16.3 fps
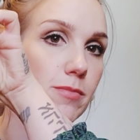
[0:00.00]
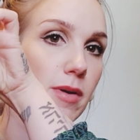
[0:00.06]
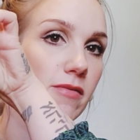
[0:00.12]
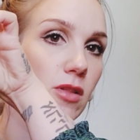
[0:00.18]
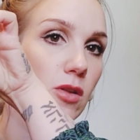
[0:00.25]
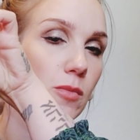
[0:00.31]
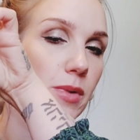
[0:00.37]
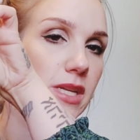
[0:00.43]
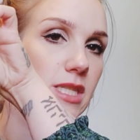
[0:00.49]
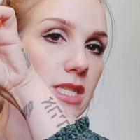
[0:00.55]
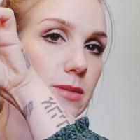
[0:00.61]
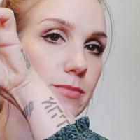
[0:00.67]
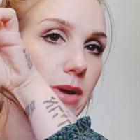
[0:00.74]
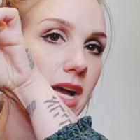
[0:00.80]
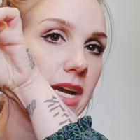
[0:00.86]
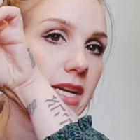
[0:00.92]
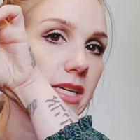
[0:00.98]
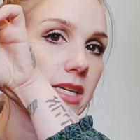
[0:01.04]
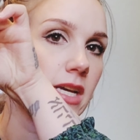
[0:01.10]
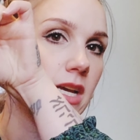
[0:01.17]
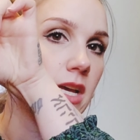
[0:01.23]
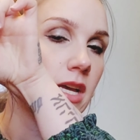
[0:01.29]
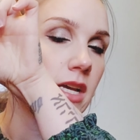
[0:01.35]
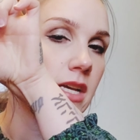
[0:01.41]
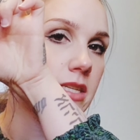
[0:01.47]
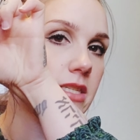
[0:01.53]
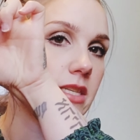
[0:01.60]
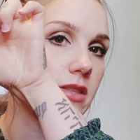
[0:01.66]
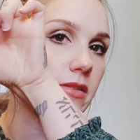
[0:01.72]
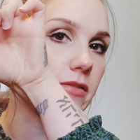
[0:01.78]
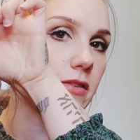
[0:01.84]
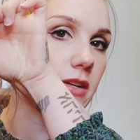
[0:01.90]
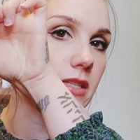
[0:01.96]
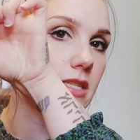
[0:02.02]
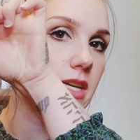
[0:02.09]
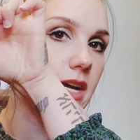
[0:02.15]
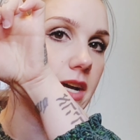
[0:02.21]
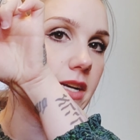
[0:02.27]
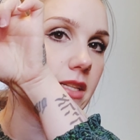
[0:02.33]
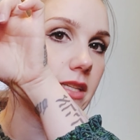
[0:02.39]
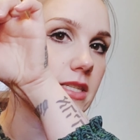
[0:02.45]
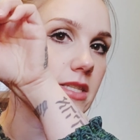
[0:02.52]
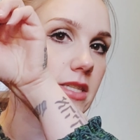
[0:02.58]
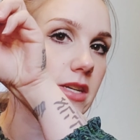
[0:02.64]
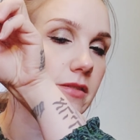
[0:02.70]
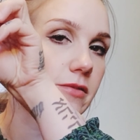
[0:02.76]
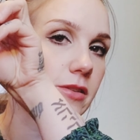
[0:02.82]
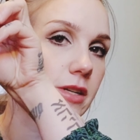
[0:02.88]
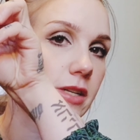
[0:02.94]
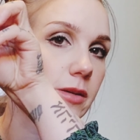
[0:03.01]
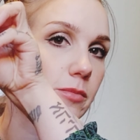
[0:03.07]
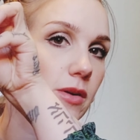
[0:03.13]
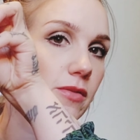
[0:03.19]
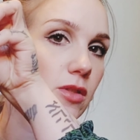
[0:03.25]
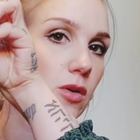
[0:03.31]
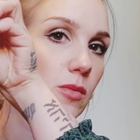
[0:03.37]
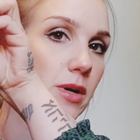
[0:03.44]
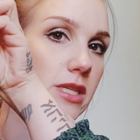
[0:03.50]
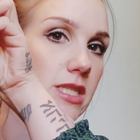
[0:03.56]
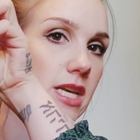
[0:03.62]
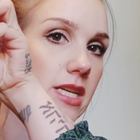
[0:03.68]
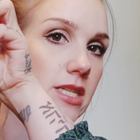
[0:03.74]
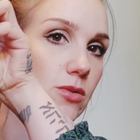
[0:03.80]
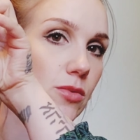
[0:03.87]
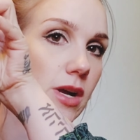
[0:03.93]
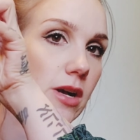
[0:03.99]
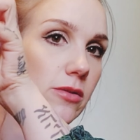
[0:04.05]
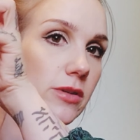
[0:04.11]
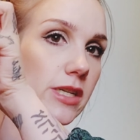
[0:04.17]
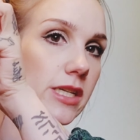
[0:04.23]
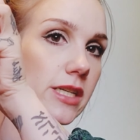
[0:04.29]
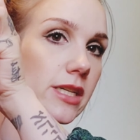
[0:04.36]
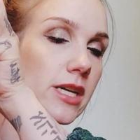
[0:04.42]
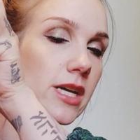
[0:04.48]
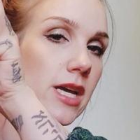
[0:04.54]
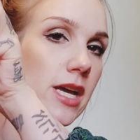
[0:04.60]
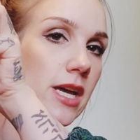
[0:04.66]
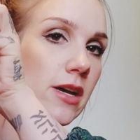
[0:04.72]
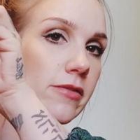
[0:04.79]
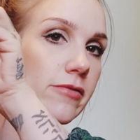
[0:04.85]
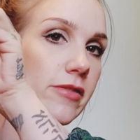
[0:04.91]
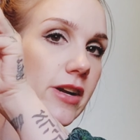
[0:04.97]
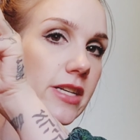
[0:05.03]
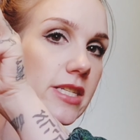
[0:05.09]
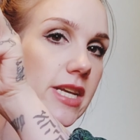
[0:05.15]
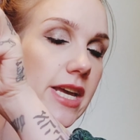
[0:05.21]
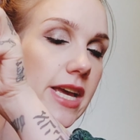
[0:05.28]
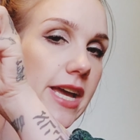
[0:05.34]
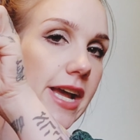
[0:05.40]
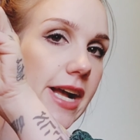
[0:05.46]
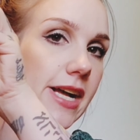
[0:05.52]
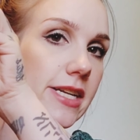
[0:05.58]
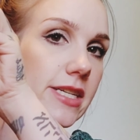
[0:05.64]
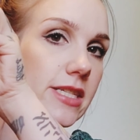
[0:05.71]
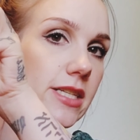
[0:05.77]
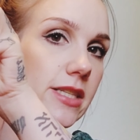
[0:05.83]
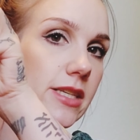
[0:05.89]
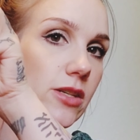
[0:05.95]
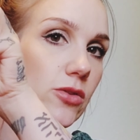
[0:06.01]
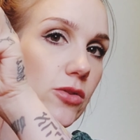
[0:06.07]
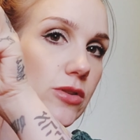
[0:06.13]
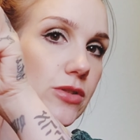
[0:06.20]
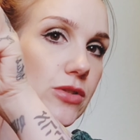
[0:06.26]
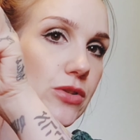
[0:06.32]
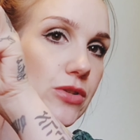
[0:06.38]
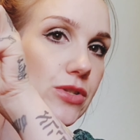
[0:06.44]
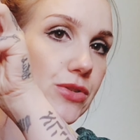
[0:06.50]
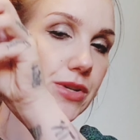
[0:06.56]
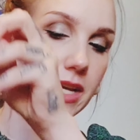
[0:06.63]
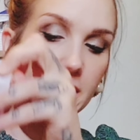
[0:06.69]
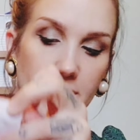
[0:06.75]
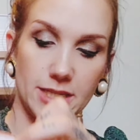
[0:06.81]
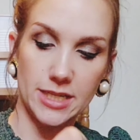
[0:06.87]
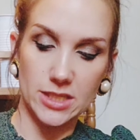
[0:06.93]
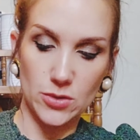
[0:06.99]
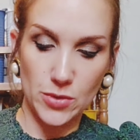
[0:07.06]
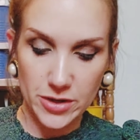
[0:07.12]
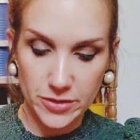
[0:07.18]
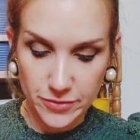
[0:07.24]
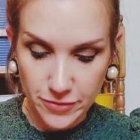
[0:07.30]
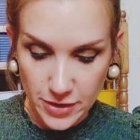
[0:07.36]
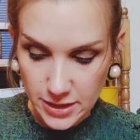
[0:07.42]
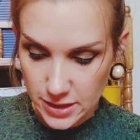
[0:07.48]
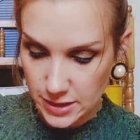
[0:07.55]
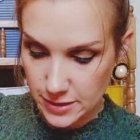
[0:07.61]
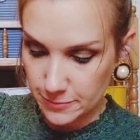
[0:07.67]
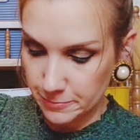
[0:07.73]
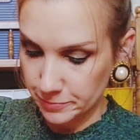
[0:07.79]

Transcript: Buffalo Butts is behind. See, the front style is different. Buffalo Butts has a rounded front, and the Nora's Nursery has a squared front.